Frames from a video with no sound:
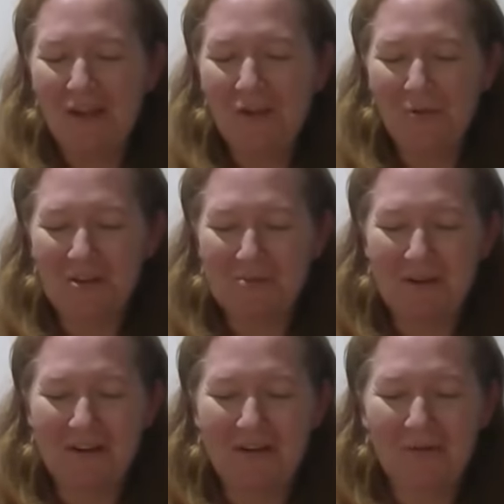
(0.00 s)
which
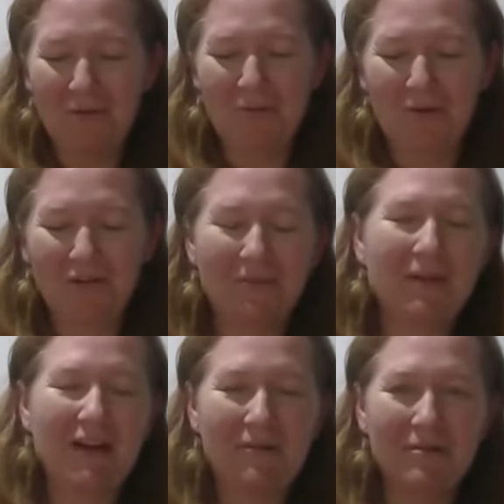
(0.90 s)
one will work.
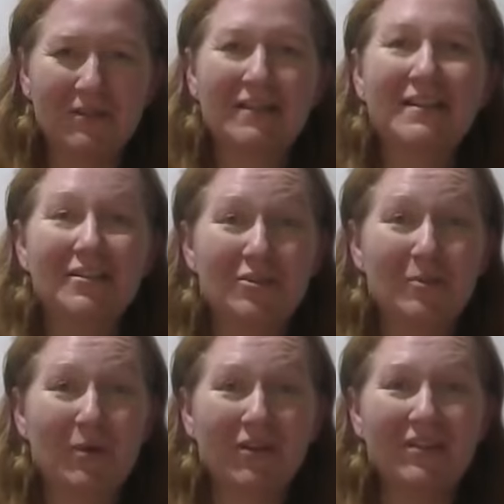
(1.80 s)
But I will do
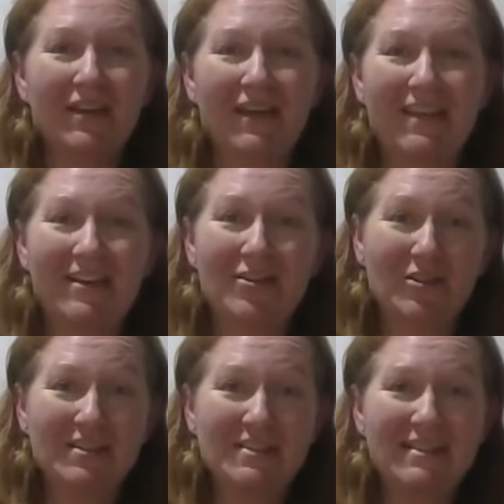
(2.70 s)
both, and then you
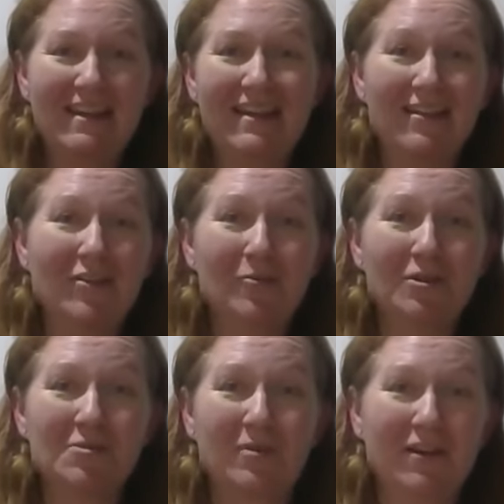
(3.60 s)
can see
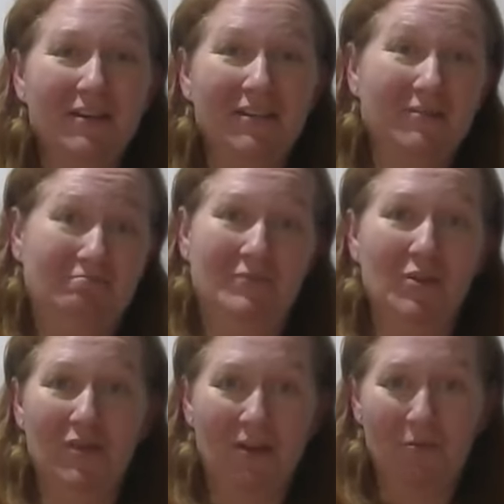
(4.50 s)
which one you
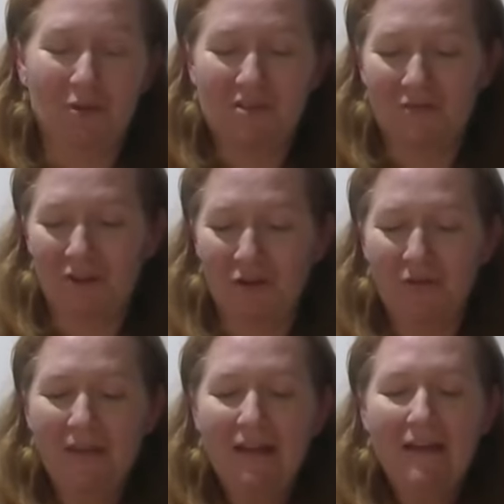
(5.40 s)
think works for you.
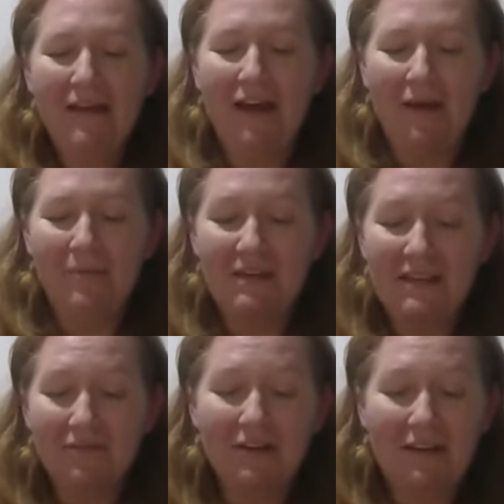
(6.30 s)
But
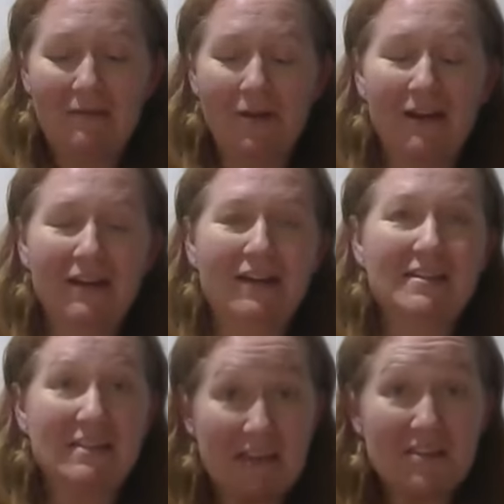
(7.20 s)
definitely one,
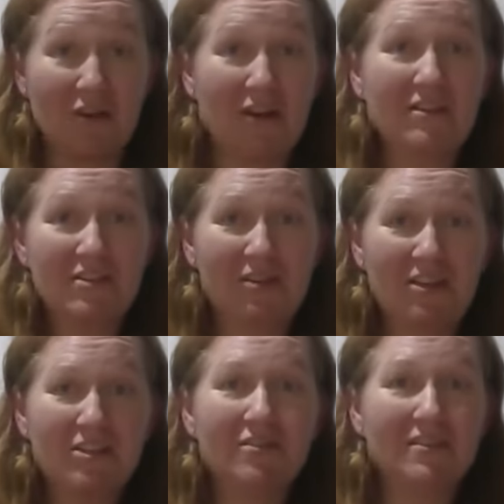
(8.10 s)
it's going to
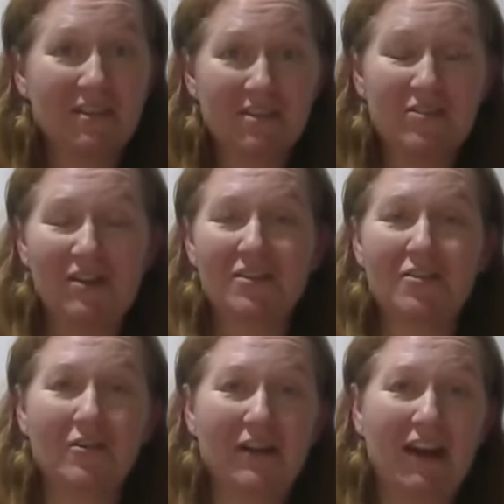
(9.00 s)
stretch you, it's going to stretch the
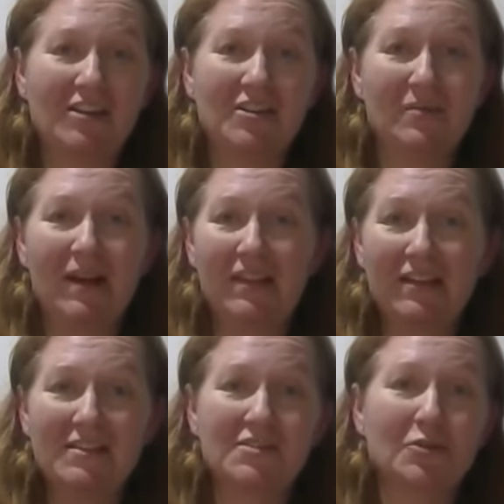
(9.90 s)
congregation, but I think
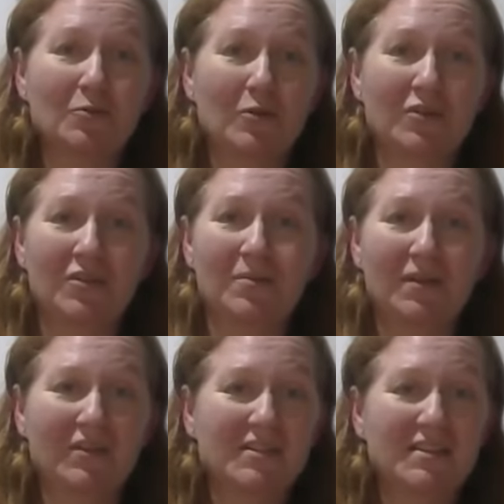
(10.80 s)
it's so worth it
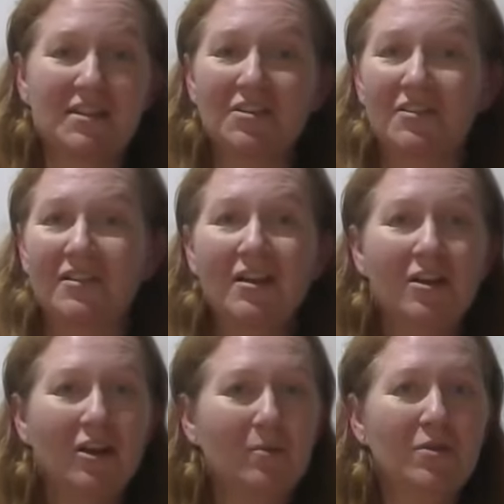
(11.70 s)
because it's such a
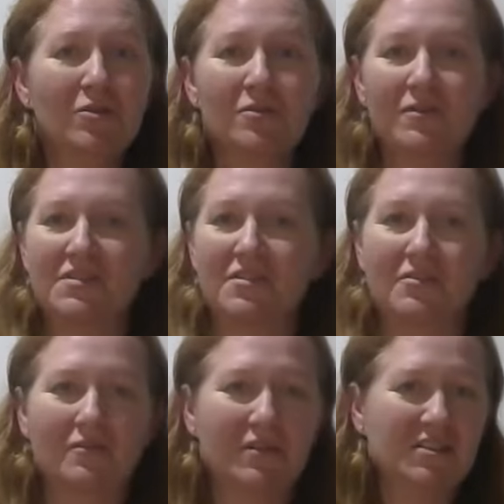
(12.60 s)
beautiful
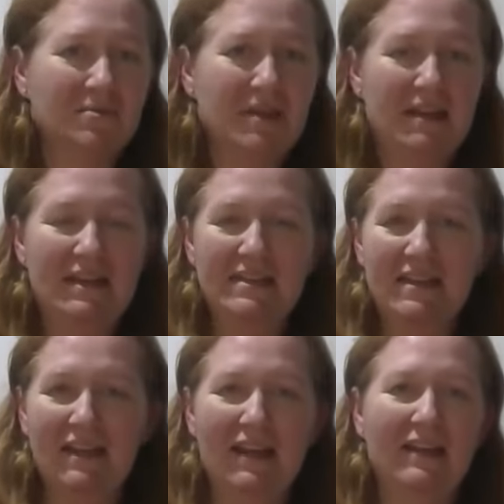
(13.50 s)
song for us to be
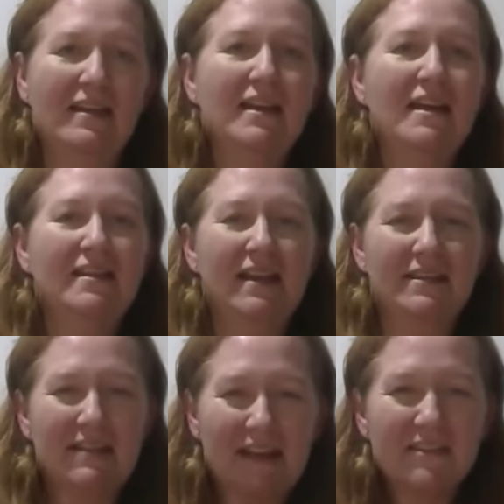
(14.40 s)
singing.
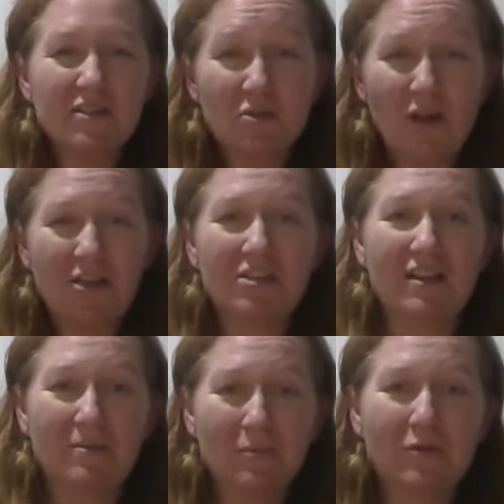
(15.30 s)
That stretch,
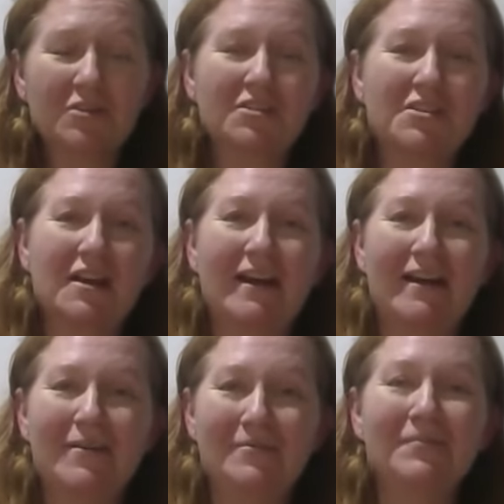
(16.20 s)
that push,
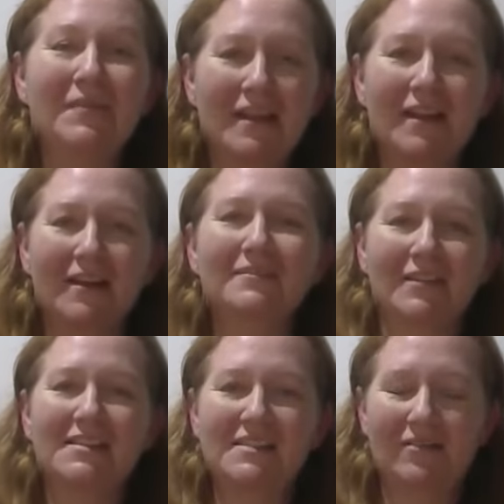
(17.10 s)

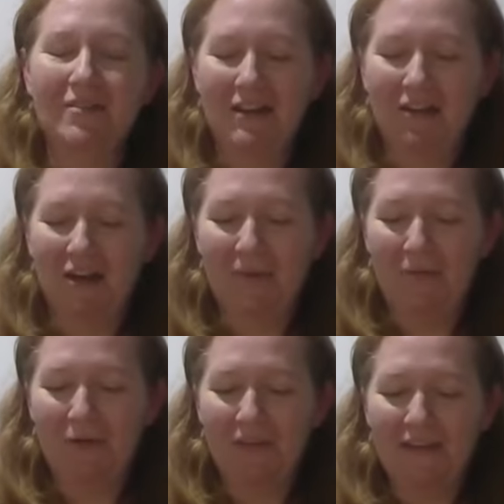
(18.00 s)
it's definitely going to be
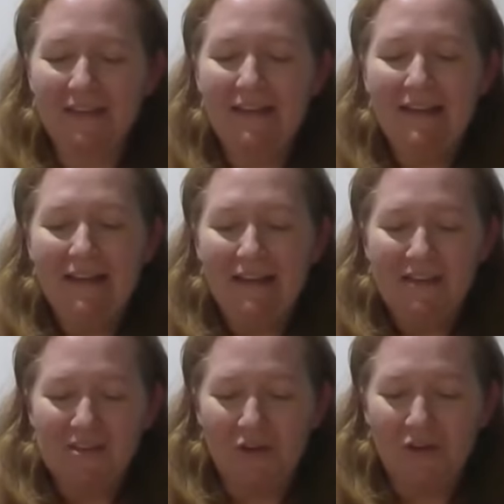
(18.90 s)
worth it.
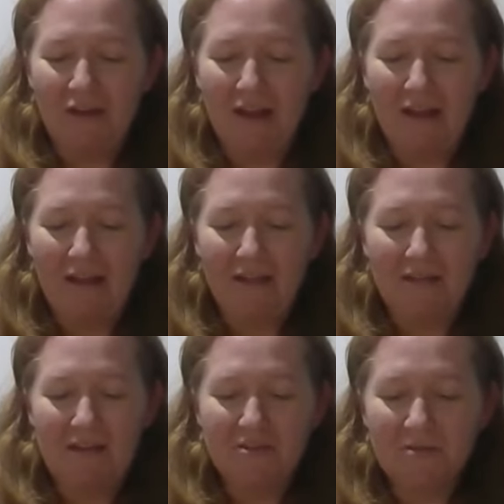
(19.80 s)
So
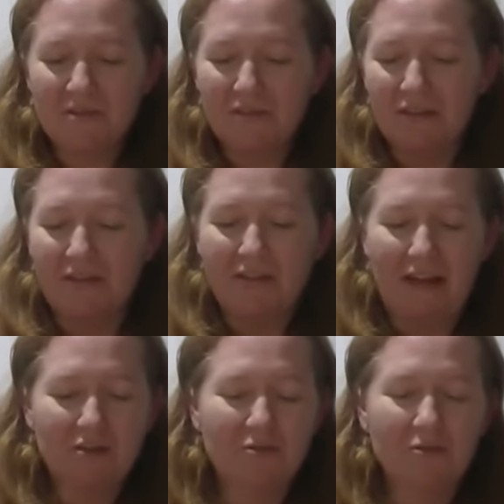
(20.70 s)
in terms of the
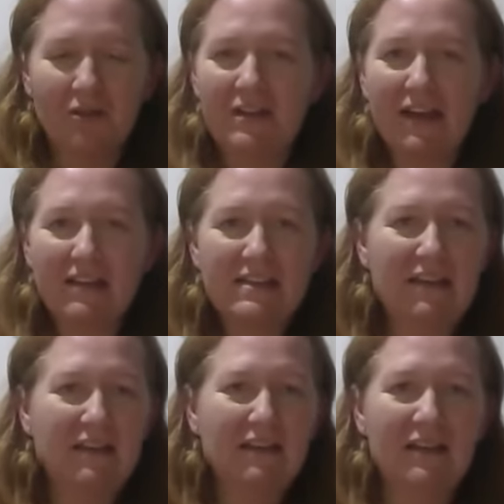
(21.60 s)
actual
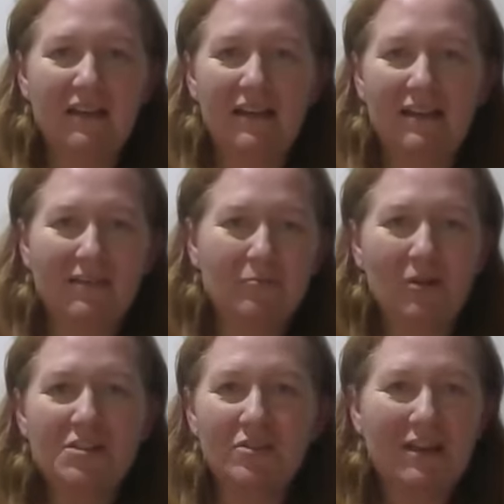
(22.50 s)
conducting,
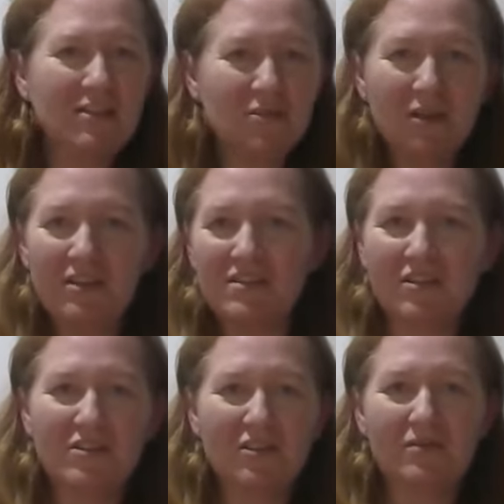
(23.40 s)
once you're into it, it's not
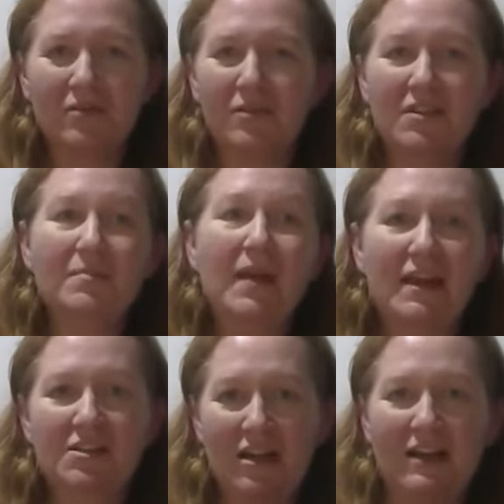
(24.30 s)
too difficult. The
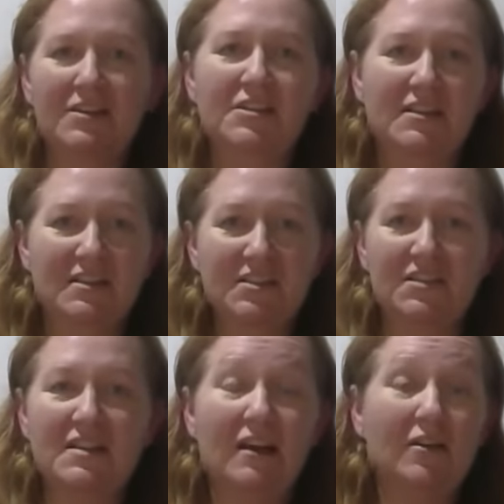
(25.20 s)
main challenge is
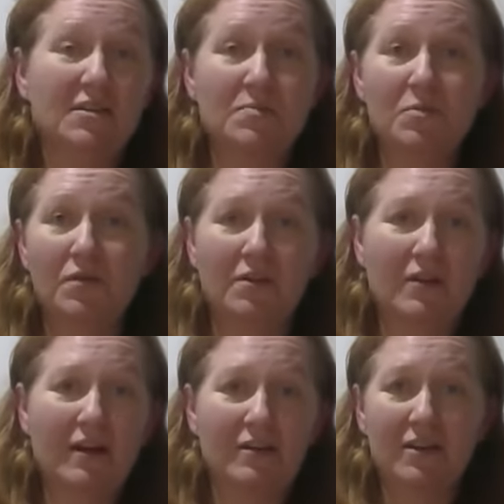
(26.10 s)
just how it's moving
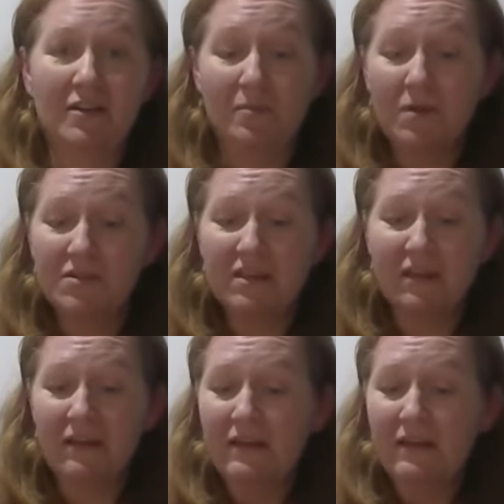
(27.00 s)
around in the music.